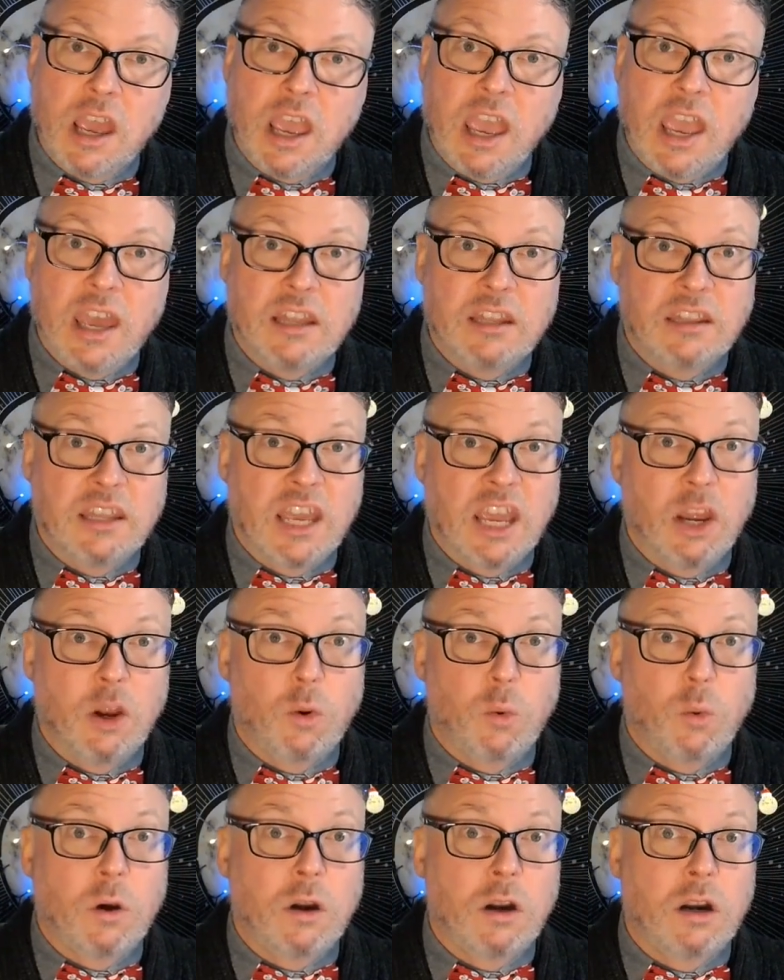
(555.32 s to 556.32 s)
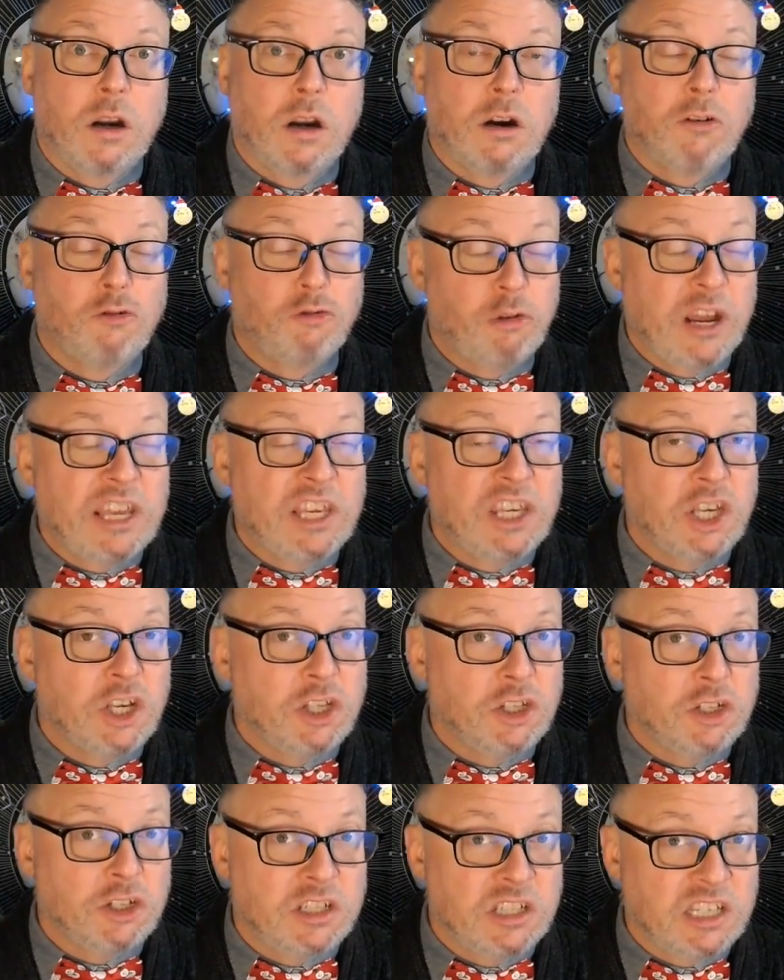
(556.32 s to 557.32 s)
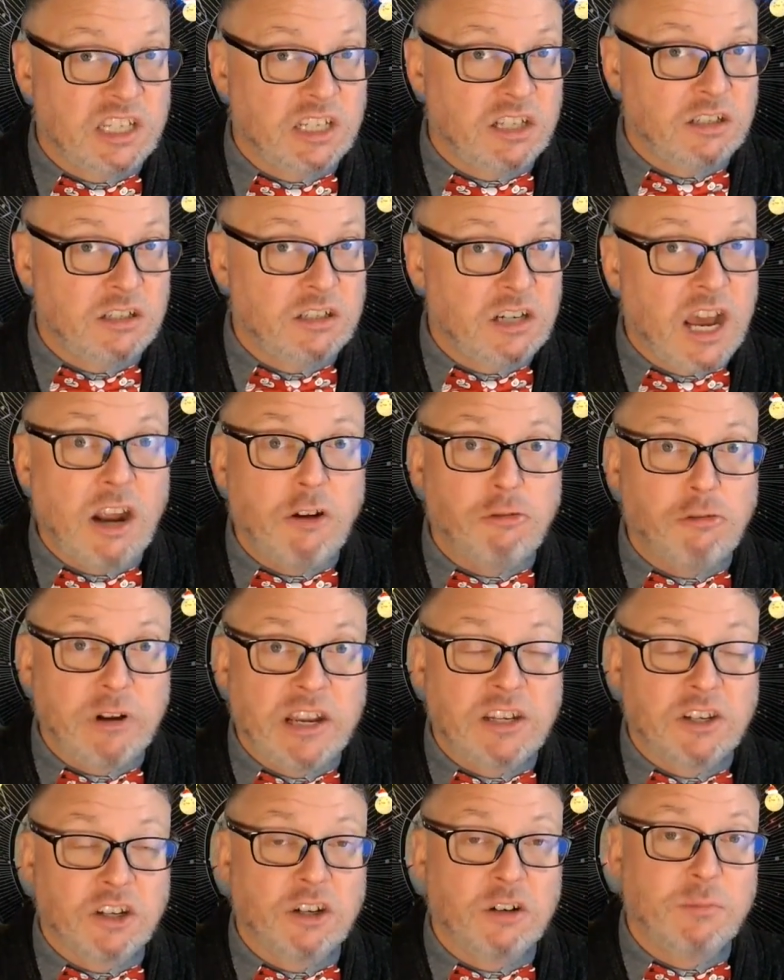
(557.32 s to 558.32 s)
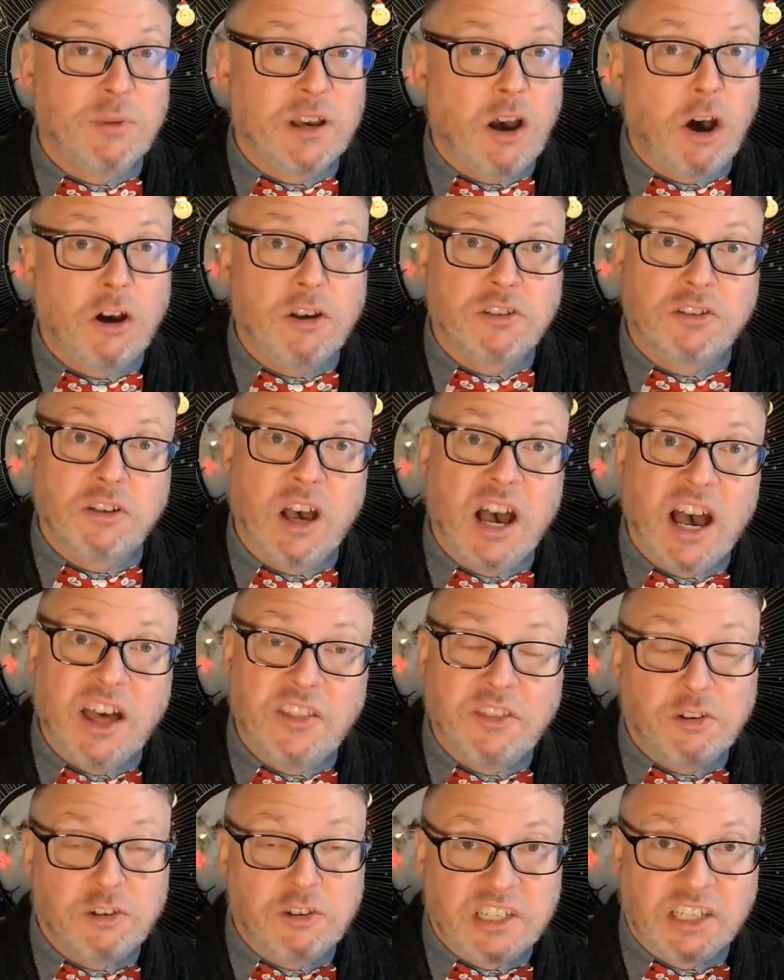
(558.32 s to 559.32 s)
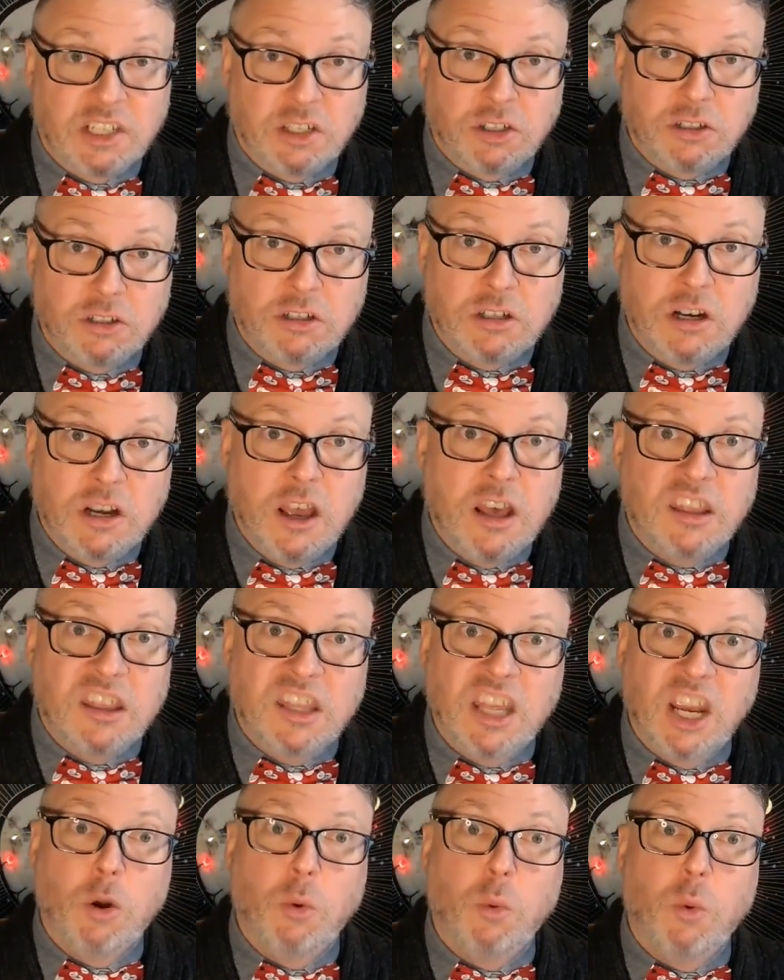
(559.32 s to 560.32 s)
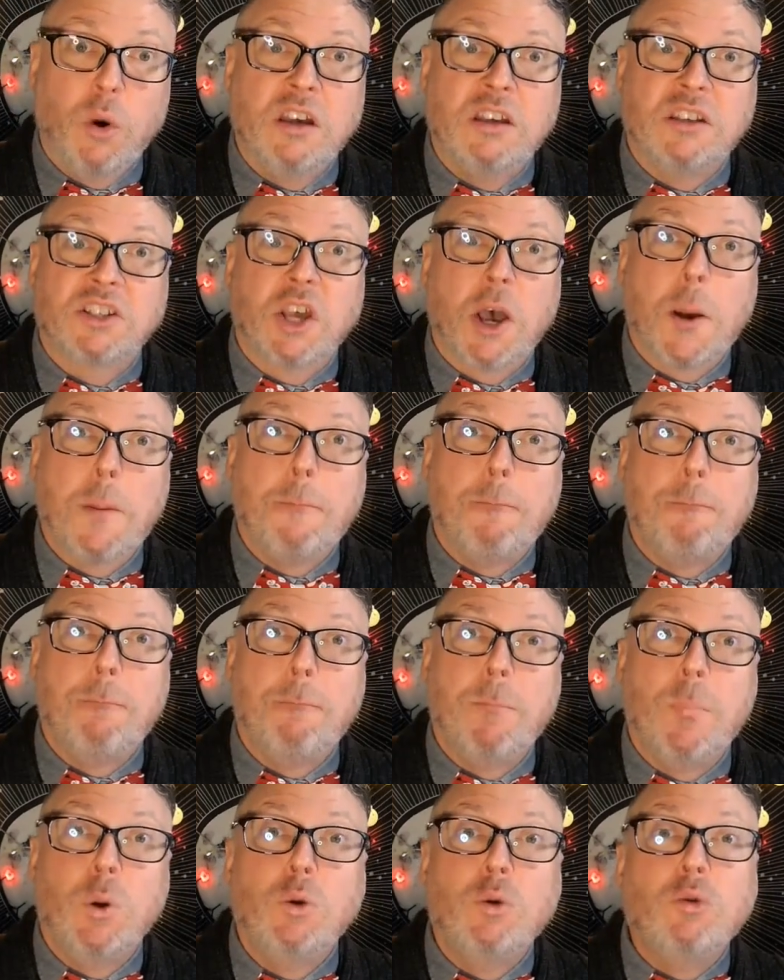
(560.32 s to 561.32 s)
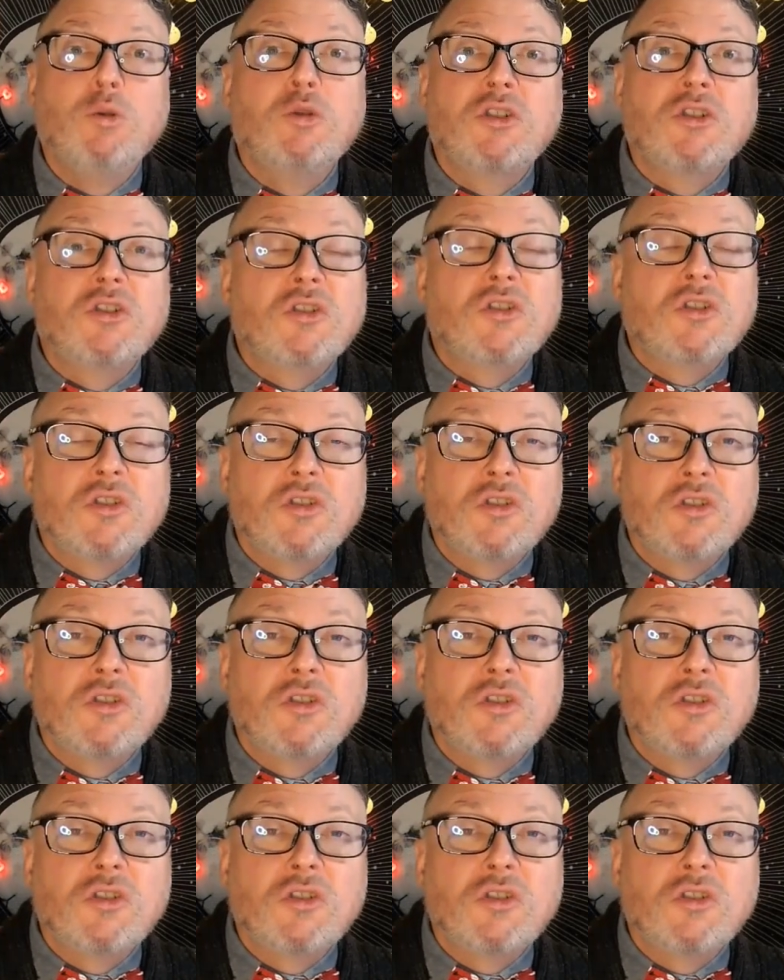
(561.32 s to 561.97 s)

and there were regular deer, not reindeer, but also other deer. There was moose.